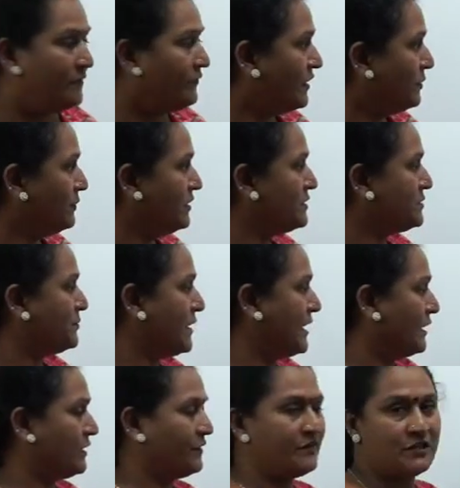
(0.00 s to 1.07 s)
when this
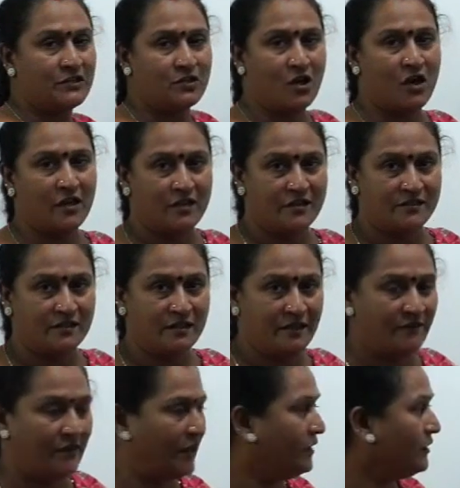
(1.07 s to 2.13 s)
part of the stock is
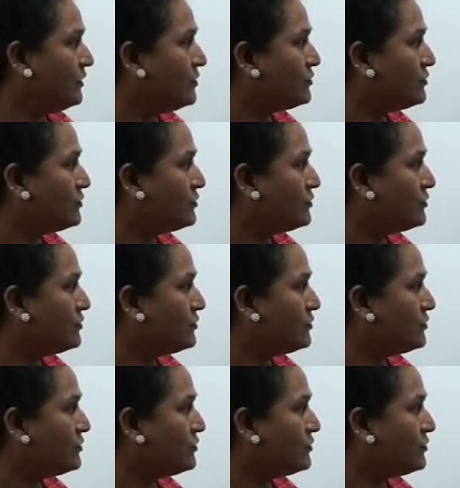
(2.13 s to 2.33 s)
given,